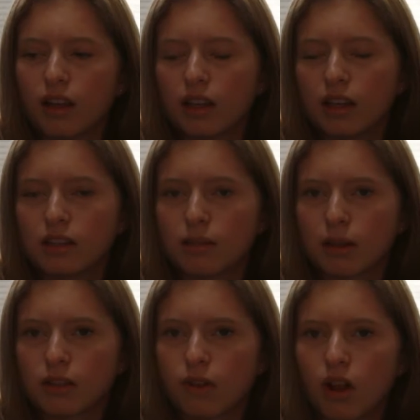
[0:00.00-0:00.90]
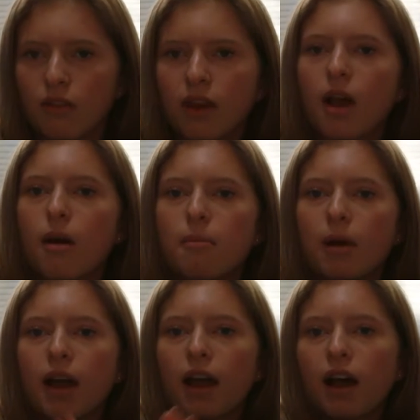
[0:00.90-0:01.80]
He's about to fall off.
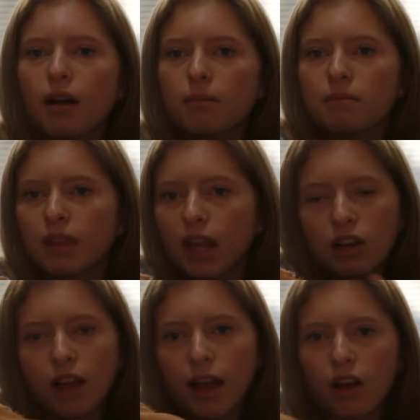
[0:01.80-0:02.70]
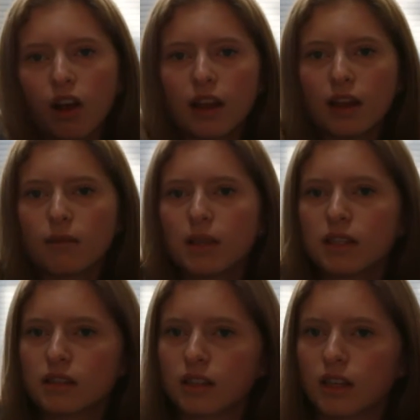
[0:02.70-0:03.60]
But they're laying on him.
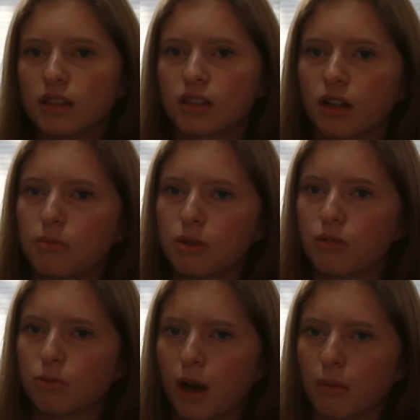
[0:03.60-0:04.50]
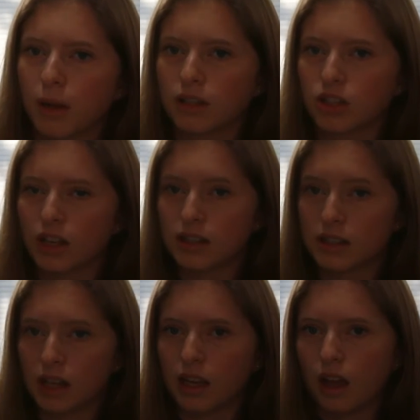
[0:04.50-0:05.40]
He's going to move probably, as you can
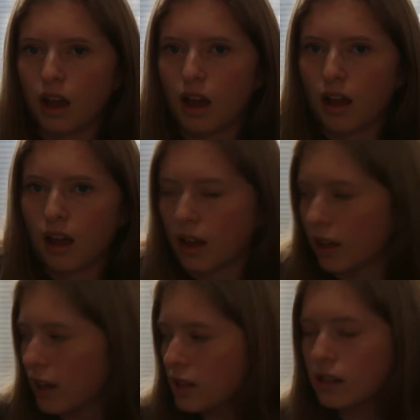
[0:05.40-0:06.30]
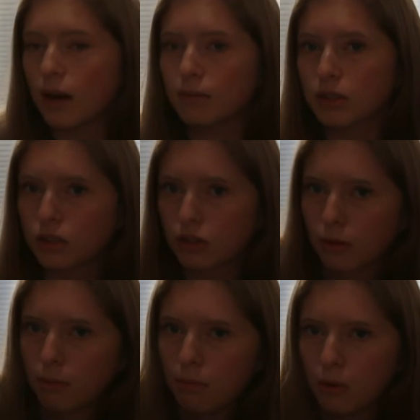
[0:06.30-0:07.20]
see. Like he's
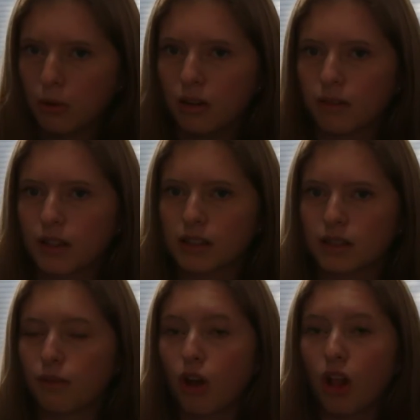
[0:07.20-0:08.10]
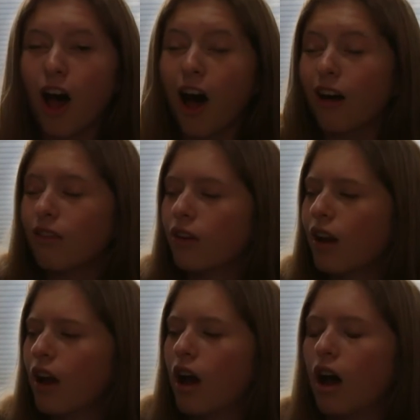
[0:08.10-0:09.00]
comfortable if he doesn't fall off.
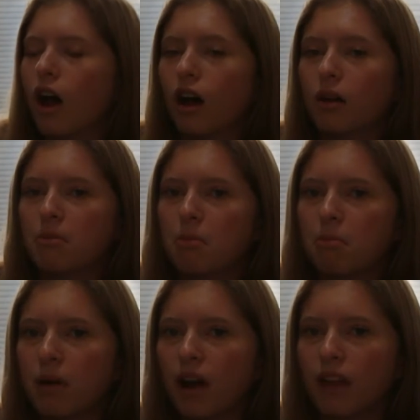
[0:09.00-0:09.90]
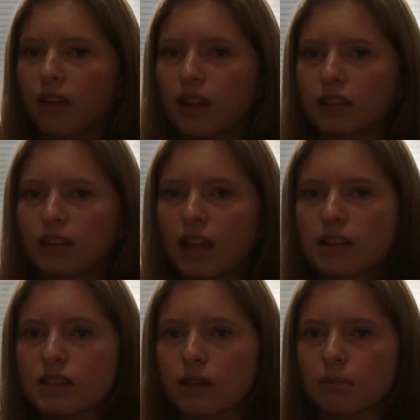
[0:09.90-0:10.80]
But like
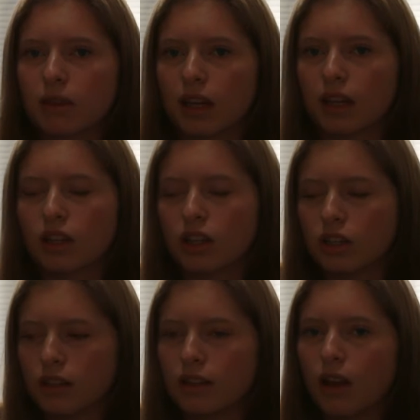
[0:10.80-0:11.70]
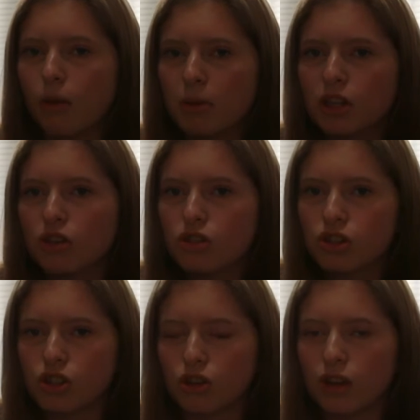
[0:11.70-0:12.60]
that's something they'll be
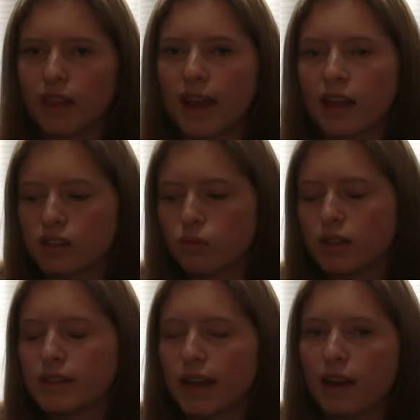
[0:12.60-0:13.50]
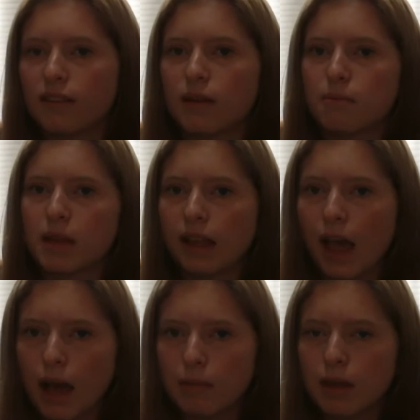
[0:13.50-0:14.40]
used to you, and that's one sign of them being
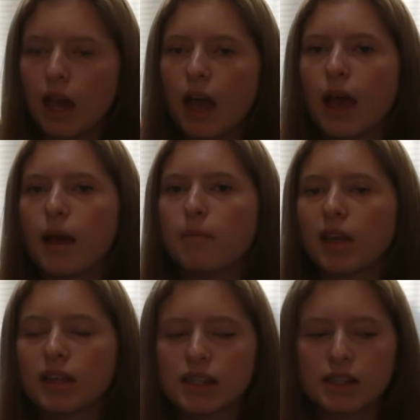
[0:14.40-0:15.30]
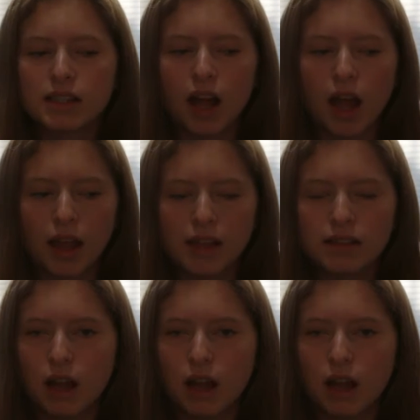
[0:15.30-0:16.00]
happy because he's not